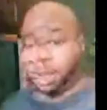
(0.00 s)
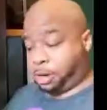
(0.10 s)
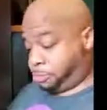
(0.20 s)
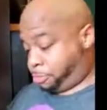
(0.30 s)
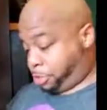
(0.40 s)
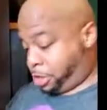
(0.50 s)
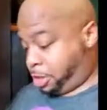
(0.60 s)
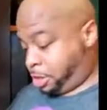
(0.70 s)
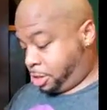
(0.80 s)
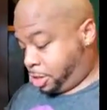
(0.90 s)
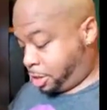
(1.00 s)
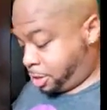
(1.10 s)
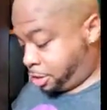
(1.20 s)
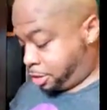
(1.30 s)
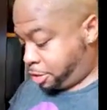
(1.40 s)
A really
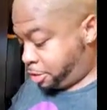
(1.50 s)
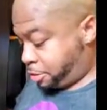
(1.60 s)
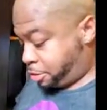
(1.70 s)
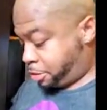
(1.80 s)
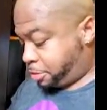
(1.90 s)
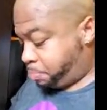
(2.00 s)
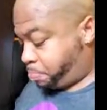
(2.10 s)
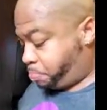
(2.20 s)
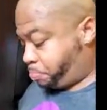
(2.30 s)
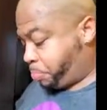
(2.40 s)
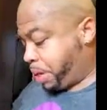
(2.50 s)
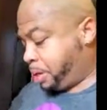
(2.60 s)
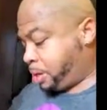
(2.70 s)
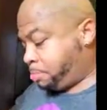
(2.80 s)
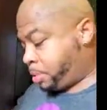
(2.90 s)
good
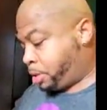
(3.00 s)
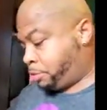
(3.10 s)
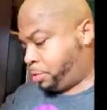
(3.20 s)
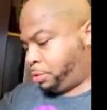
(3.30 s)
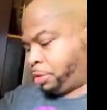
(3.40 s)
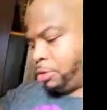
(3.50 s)
peanut butter roux going